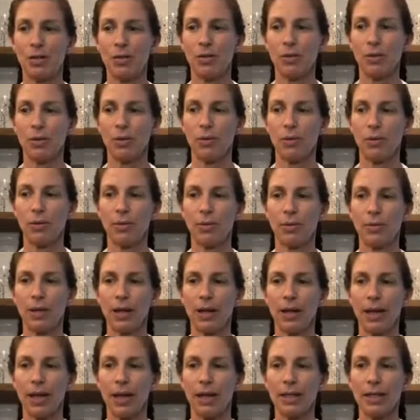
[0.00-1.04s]
So
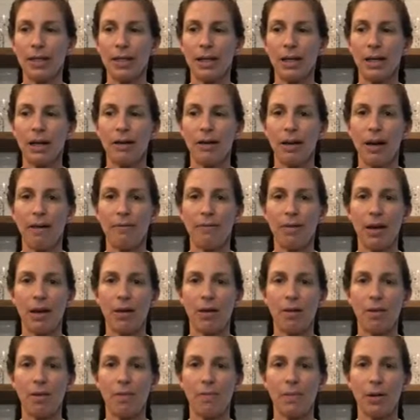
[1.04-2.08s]
like I said, I have that
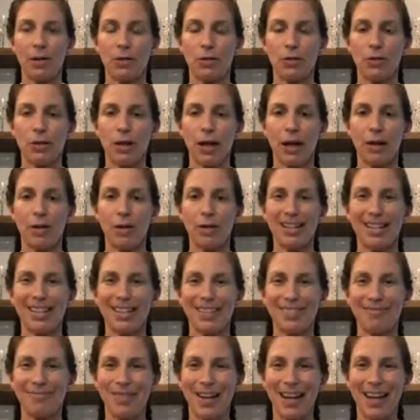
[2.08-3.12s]
all measured out. It's
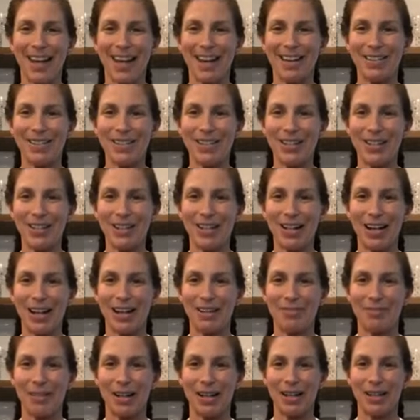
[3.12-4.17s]
on my counter
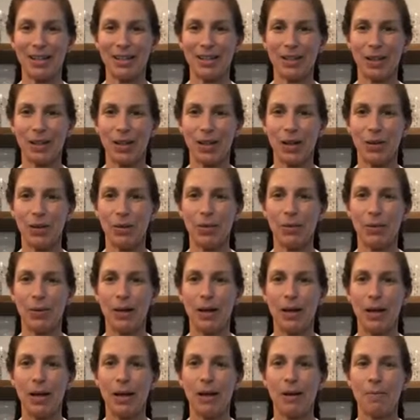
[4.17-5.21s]
and ready to go.
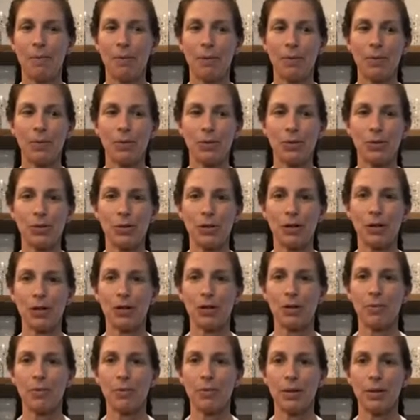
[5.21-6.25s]
But we'll start
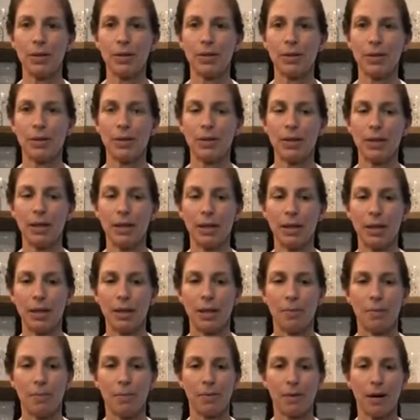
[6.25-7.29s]
with the
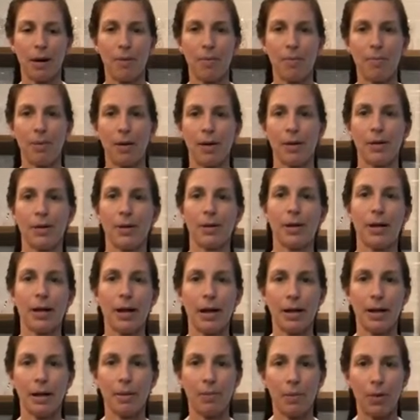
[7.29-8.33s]
brown butter,
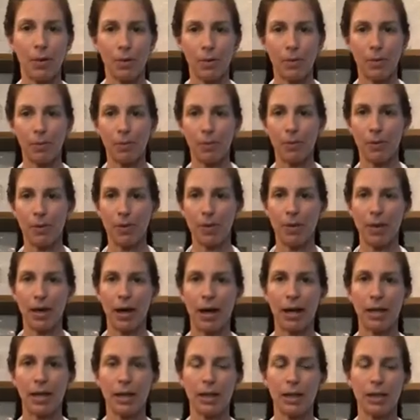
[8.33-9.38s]
and I'm going to put
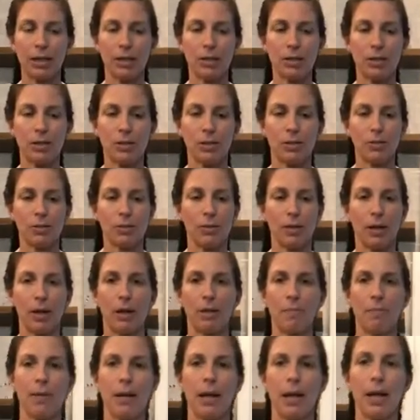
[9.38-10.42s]
that into
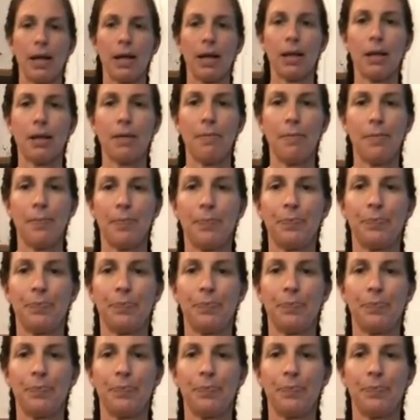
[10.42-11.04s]
a pan.